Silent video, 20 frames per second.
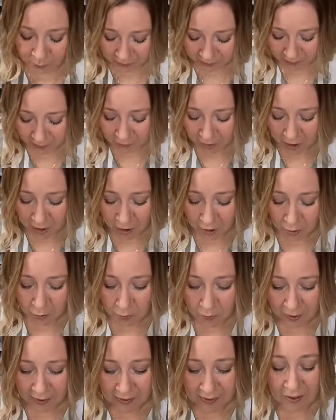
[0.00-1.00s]
give our
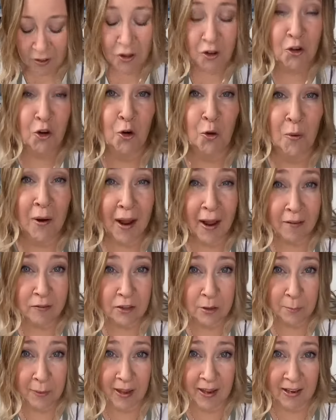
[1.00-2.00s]
regular
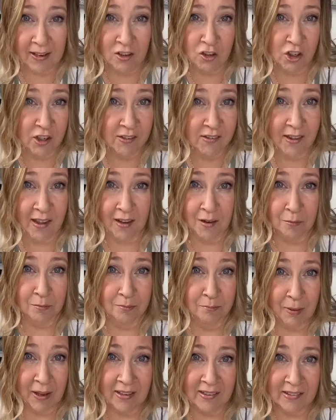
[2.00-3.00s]
craft paint, just
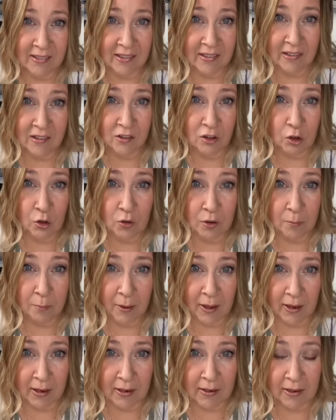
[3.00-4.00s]
like basic student
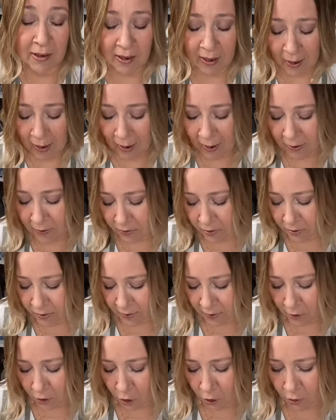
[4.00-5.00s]
paint, a
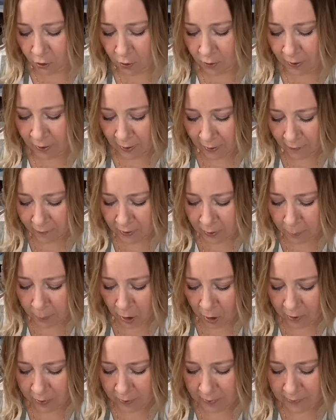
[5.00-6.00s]
thicker, heavy
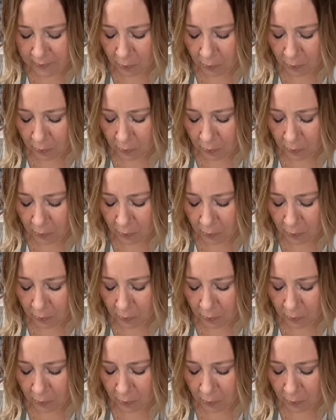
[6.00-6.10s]
body.